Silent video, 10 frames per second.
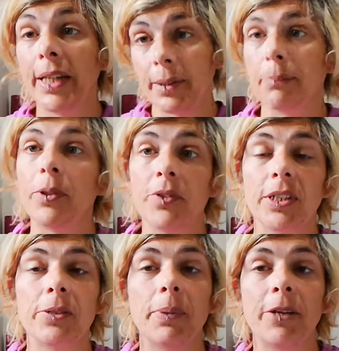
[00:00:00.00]
moving
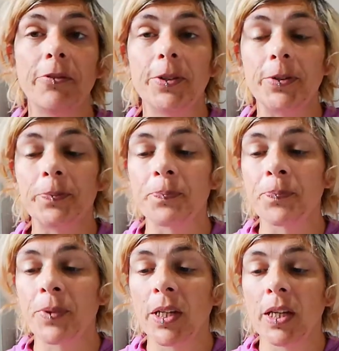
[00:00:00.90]
into barefoot.
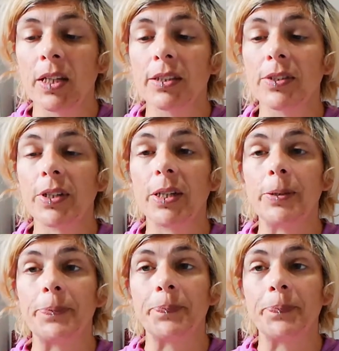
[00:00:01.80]
So